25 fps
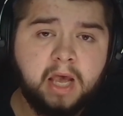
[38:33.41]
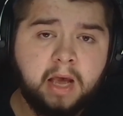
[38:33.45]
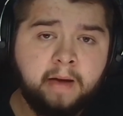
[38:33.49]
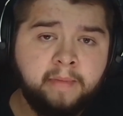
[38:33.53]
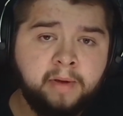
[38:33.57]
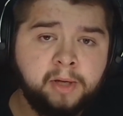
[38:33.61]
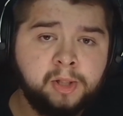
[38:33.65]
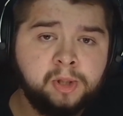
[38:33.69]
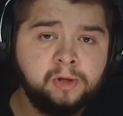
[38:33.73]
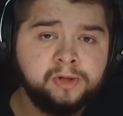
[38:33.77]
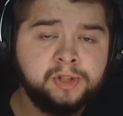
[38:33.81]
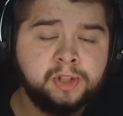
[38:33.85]

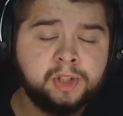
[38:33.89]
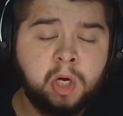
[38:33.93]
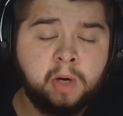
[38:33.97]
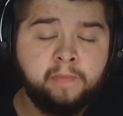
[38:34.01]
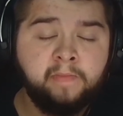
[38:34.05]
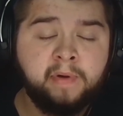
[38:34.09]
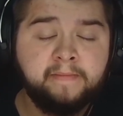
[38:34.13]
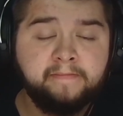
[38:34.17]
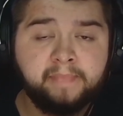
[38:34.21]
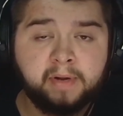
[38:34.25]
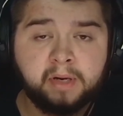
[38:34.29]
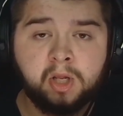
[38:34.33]
Be sure to
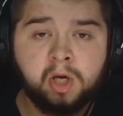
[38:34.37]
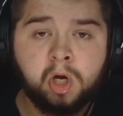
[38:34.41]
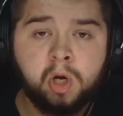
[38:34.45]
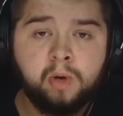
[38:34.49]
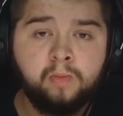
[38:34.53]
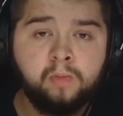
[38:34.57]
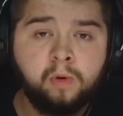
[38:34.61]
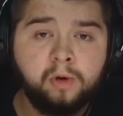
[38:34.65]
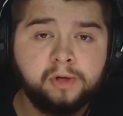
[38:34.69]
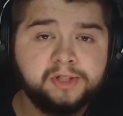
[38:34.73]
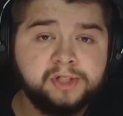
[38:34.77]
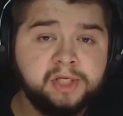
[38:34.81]
comment below
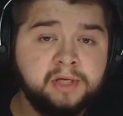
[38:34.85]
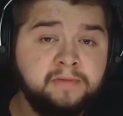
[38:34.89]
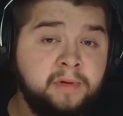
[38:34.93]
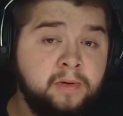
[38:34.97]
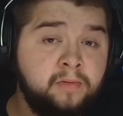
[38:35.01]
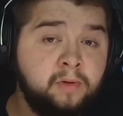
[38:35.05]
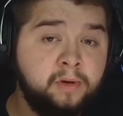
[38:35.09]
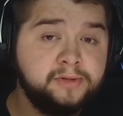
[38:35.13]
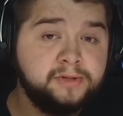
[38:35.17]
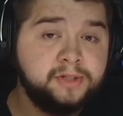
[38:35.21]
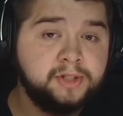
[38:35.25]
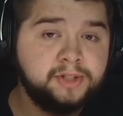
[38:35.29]
what team you
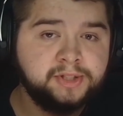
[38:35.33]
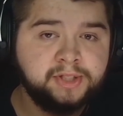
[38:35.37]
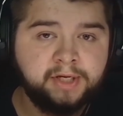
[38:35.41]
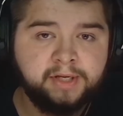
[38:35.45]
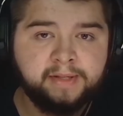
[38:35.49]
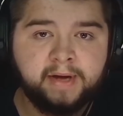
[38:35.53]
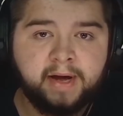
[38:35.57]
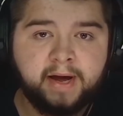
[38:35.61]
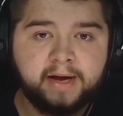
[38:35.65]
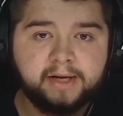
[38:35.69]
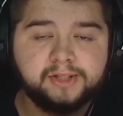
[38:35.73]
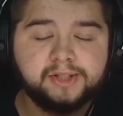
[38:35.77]
want to see
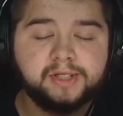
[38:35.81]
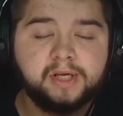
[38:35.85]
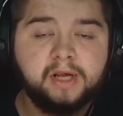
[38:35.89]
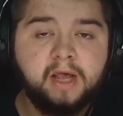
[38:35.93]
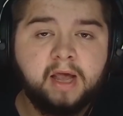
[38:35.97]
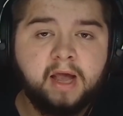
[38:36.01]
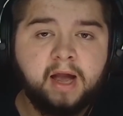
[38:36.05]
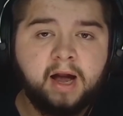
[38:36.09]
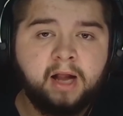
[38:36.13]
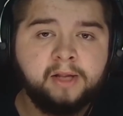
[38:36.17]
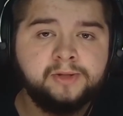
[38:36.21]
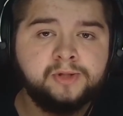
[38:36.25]
next,
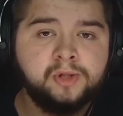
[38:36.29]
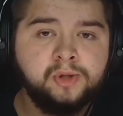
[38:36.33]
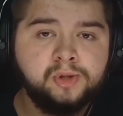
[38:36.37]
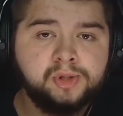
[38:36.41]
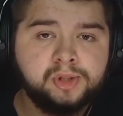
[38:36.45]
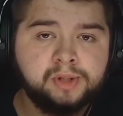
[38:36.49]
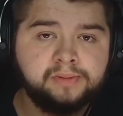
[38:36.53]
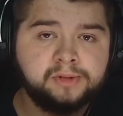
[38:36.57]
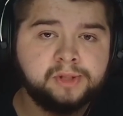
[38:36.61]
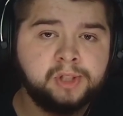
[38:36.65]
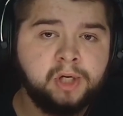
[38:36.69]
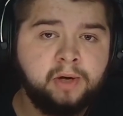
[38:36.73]
and do
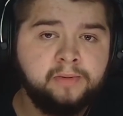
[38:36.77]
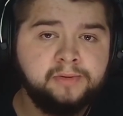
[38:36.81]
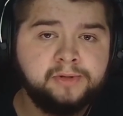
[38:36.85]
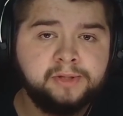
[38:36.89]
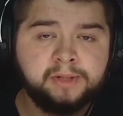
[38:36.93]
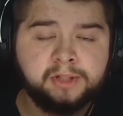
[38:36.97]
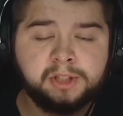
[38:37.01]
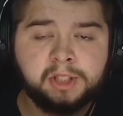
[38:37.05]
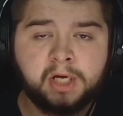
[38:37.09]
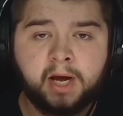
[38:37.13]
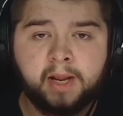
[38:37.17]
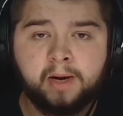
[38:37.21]
subscribe to
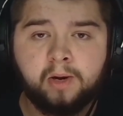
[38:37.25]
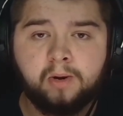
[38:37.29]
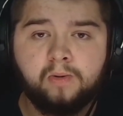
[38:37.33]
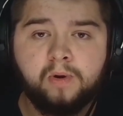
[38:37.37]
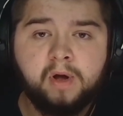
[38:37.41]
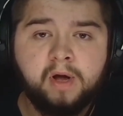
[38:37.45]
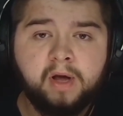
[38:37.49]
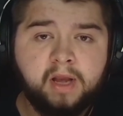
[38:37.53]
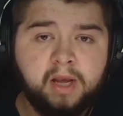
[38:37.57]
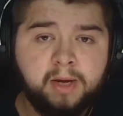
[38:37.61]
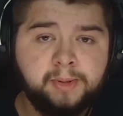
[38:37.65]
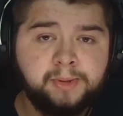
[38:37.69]
the channel
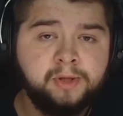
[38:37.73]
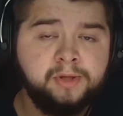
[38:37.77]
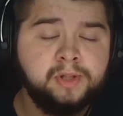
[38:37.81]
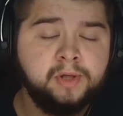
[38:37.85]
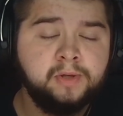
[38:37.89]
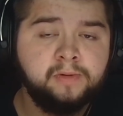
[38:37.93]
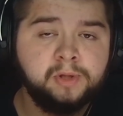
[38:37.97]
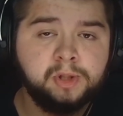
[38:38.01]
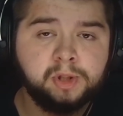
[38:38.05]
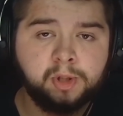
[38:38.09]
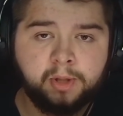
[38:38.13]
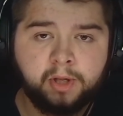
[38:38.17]
if you
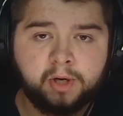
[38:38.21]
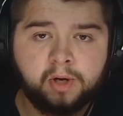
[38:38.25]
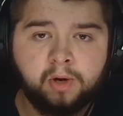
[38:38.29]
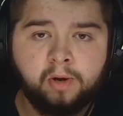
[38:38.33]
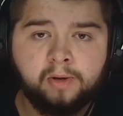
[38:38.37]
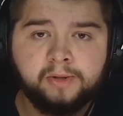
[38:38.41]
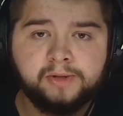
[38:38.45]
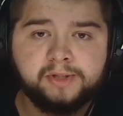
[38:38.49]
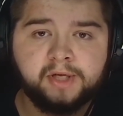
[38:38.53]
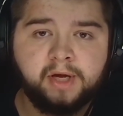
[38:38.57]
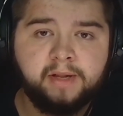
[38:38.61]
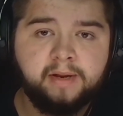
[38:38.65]
do enjoy the
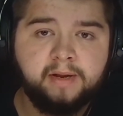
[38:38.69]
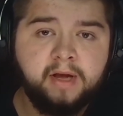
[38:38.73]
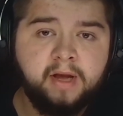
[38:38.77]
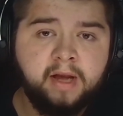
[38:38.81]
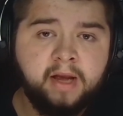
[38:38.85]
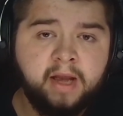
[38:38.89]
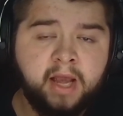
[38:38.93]
content.